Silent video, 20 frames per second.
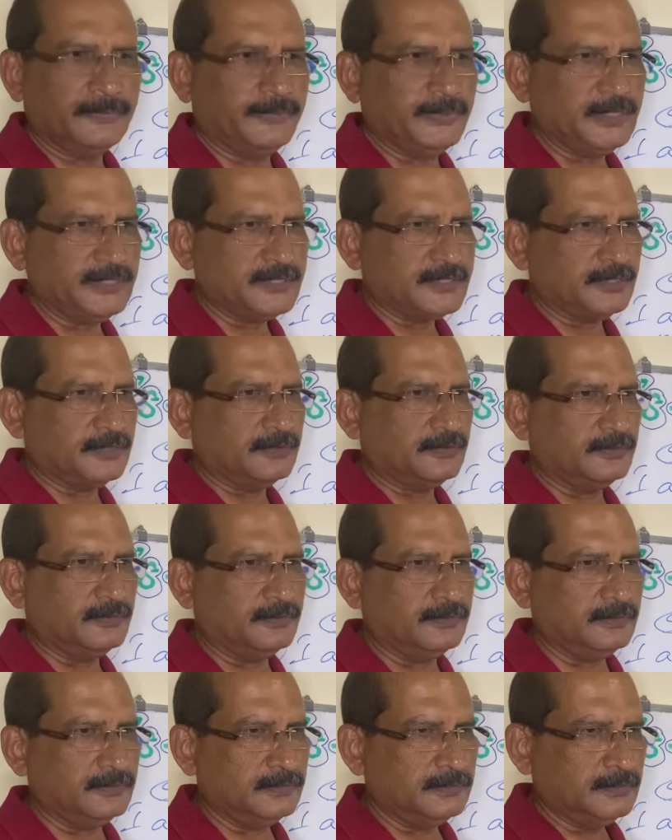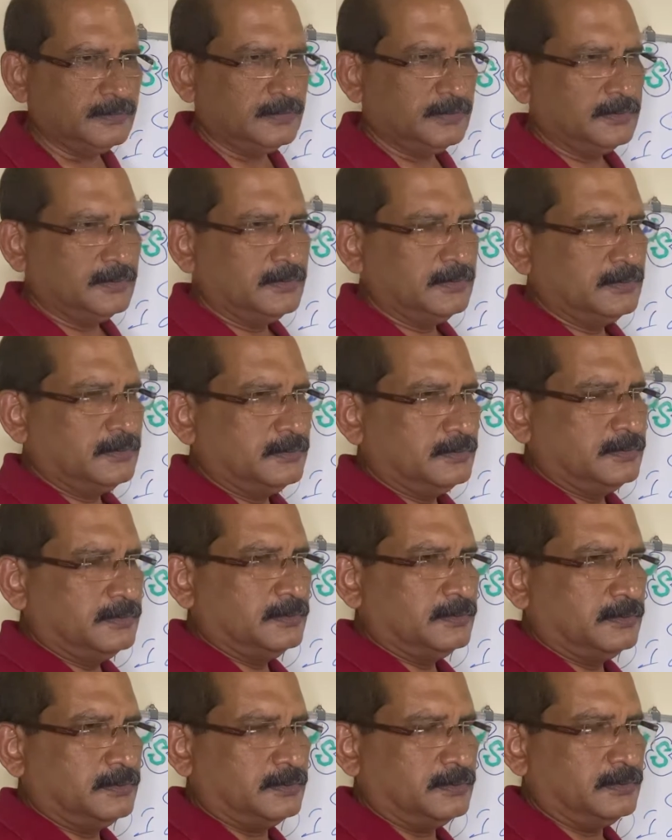person who
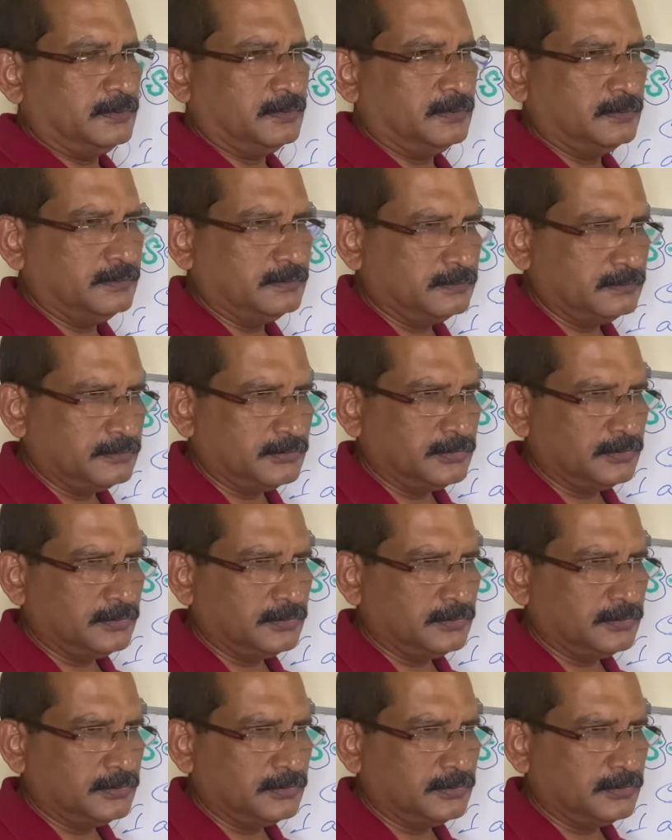who